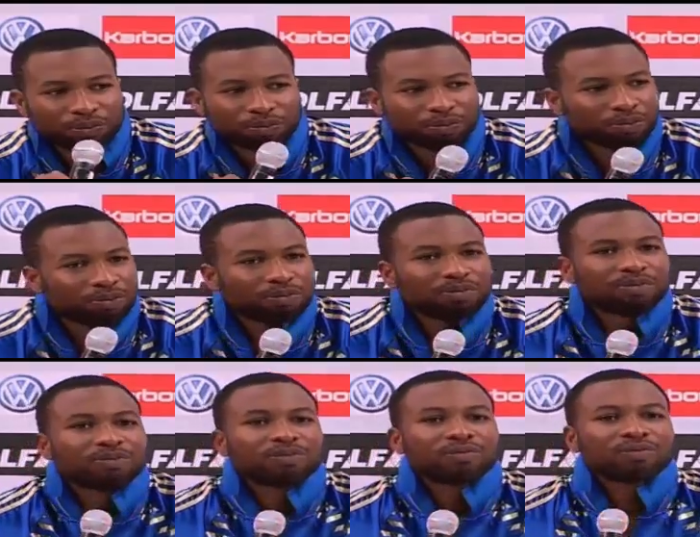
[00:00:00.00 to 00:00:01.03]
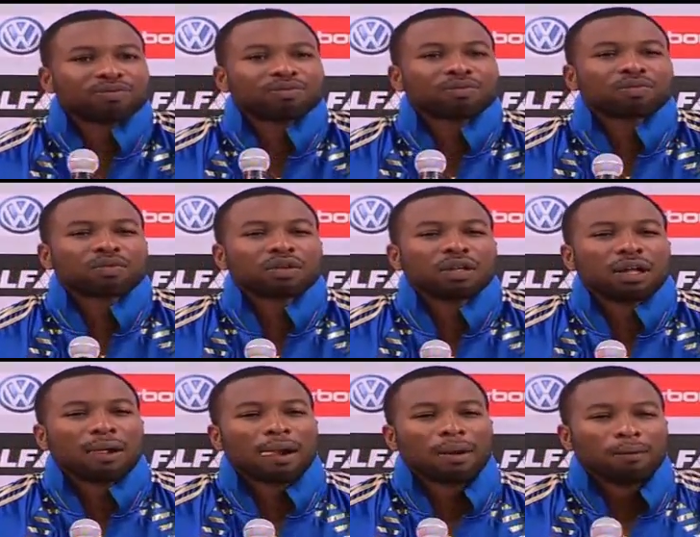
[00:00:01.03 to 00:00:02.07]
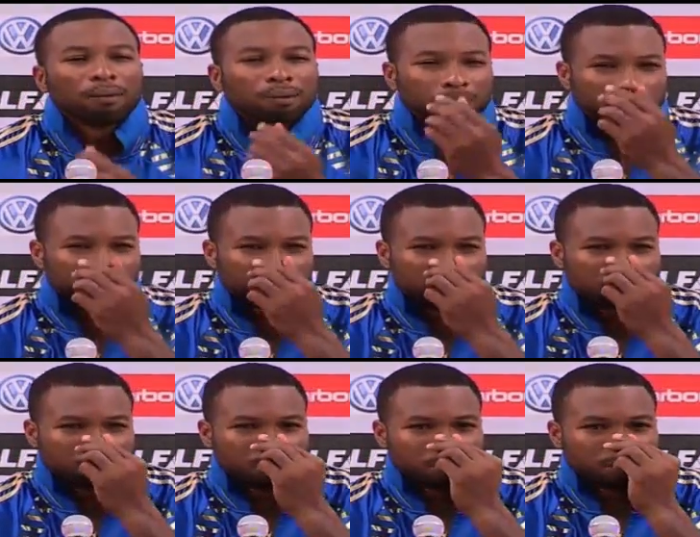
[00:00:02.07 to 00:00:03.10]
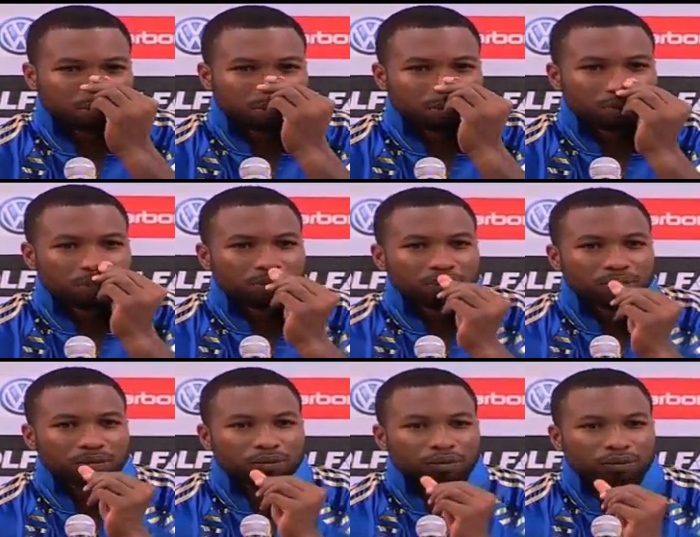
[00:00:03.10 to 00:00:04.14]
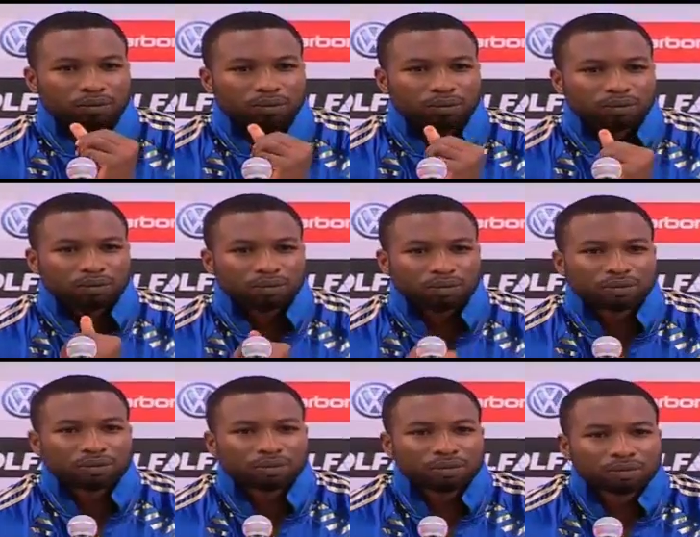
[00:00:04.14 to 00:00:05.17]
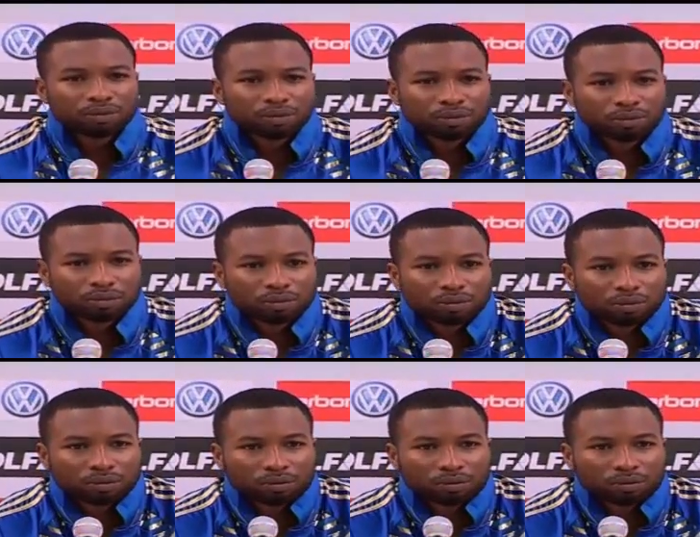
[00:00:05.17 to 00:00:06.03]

(no one is talking)